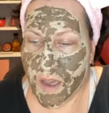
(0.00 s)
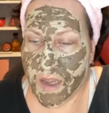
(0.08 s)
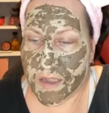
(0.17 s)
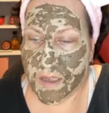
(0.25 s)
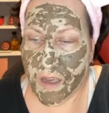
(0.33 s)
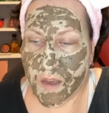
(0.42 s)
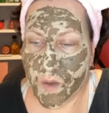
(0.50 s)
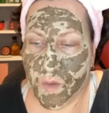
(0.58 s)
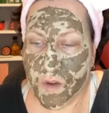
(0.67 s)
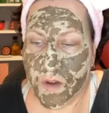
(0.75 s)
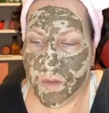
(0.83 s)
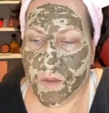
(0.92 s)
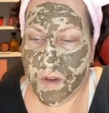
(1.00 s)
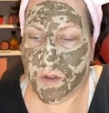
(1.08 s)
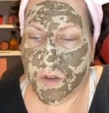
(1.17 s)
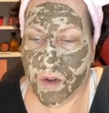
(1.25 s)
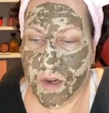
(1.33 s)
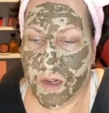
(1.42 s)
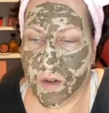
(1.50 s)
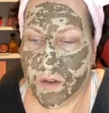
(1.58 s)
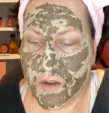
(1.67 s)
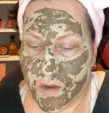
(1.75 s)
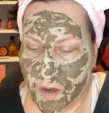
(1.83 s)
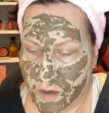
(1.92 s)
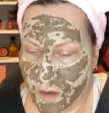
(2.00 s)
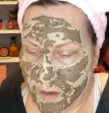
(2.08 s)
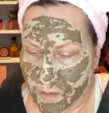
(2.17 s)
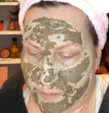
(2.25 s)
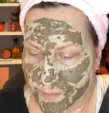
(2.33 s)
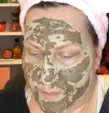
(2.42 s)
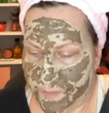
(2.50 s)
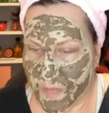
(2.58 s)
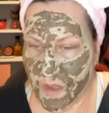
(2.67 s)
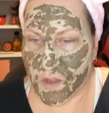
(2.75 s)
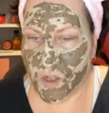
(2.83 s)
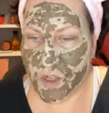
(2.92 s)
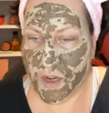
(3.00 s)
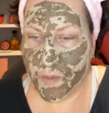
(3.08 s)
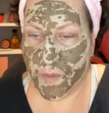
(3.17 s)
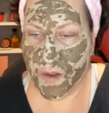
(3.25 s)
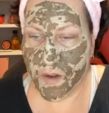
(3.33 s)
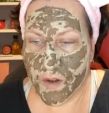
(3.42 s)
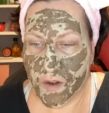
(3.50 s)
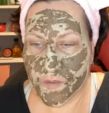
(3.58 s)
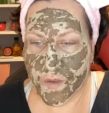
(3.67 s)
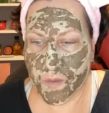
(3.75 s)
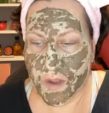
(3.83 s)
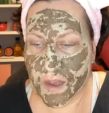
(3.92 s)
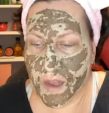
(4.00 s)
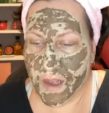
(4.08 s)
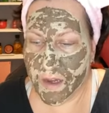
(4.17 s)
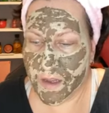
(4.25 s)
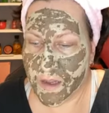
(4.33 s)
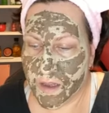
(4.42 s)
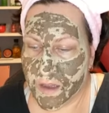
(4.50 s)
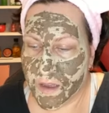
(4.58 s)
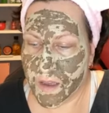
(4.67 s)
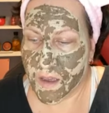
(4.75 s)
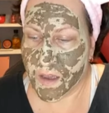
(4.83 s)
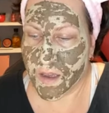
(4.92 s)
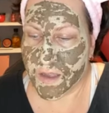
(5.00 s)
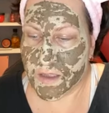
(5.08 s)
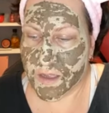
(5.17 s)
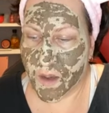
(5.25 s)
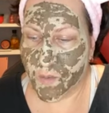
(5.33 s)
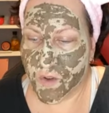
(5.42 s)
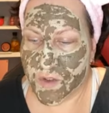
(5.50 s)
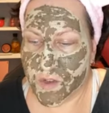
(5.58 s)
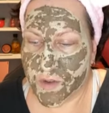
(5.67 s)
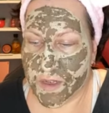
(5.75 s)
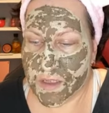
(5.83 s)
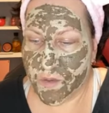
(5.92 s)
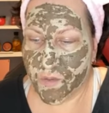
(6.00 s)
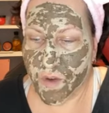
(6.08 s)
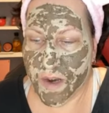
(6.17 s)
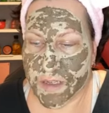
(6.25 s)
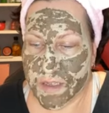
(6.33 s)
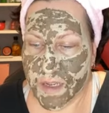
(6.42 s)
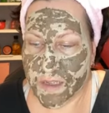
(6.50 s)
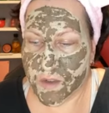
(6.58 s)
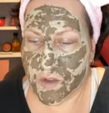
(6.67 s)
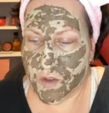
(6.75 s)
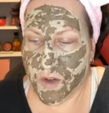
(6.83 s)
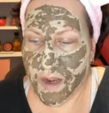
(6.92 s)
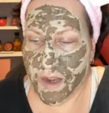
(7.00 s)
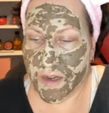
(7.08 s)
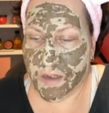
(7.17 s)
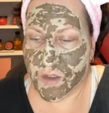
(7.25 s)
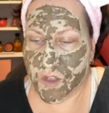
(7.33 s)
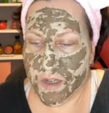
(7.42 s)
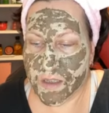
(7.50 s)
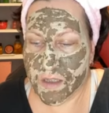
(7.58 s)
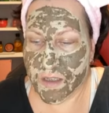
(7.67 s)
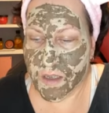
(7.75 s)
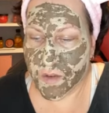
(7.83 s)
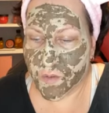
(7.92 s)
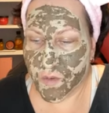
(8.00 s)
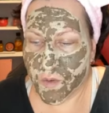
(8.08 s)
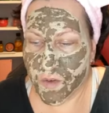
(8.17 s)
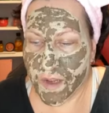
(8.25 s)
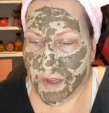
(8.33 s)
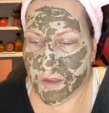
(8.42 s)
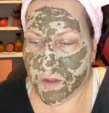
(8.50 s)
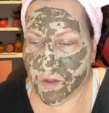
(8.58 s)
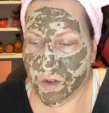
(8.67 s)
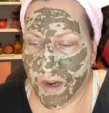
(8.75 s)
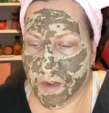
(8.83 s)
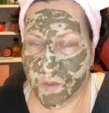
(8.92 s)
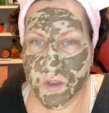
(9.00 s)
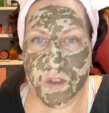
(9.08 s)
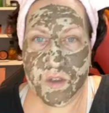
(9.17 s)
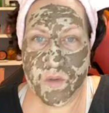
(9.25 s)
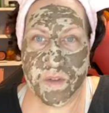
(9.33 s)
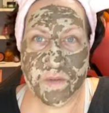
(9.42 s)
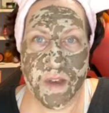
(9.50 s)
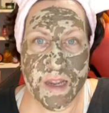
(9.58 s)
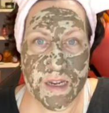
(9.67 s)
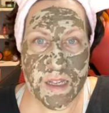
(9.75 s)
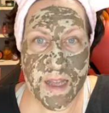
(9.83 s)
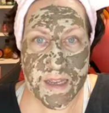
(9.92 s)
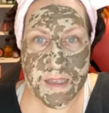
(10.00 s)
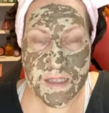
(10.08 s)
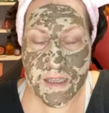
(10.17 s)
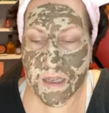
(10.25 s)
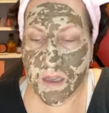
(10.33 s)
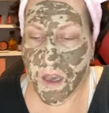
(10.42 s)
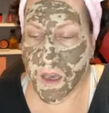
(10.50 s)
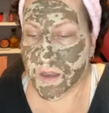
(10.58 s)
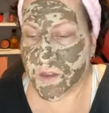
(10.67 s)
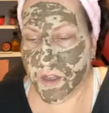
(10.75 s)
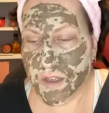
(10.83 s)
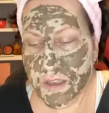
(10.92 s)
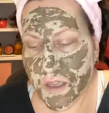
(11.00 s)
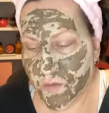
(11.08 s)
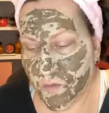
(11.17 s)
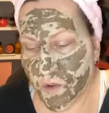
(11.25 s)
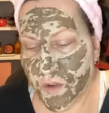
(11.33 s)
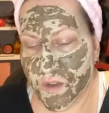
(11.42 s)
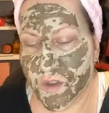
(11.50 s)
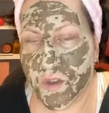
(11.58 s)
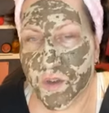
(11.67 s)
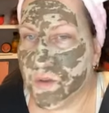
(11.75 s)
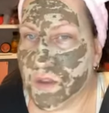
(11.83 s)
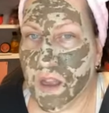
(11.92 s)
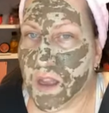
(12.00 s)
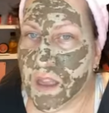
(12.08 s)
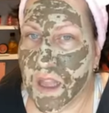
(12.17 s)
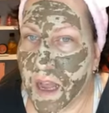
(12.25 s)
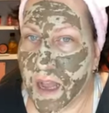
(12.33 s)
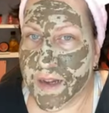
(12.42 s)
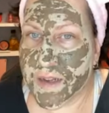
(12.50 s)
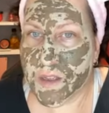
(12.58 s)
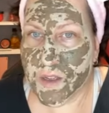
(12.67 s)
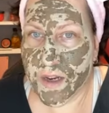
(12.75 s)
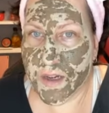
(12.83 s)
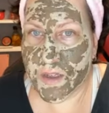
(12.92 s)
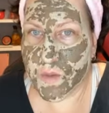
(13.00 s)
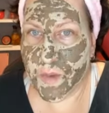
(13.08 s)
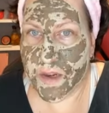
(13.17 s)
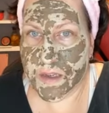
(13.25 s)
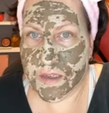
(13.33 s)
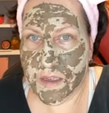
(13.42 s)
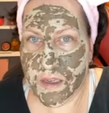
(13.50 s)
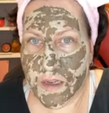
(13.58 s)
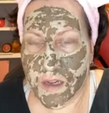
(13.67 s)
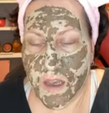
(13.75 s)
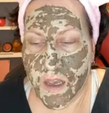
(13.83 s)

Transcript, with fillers: It's got Community Fair Trade shea butter from Ghana. It's got moisturizing rice extract, ginseng root extract, which is revitalizing. Ginseng root is used a lot in Chinese medicine